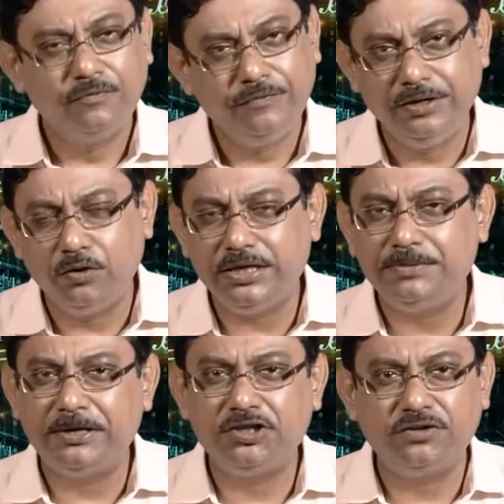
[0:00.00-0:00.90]
We know
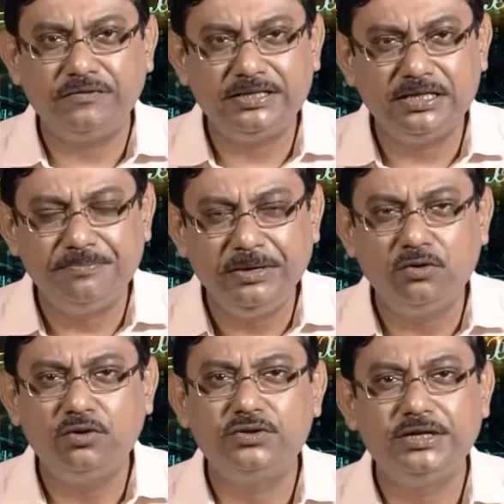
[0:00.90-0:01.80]
expectation of x is
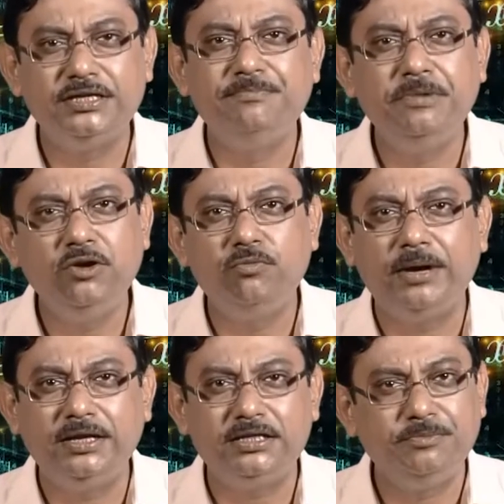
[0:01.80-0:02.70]
mu, so it is mu
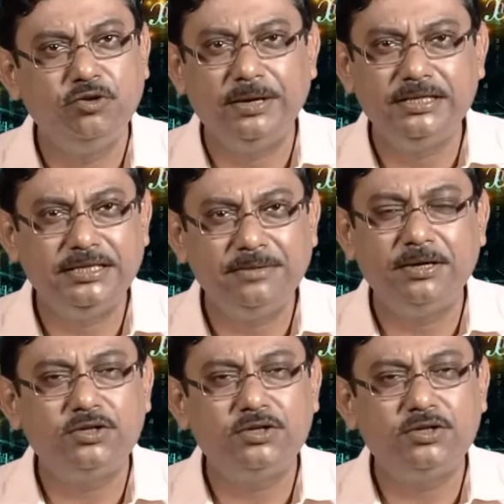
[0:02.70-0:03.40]
minus mu by sigma,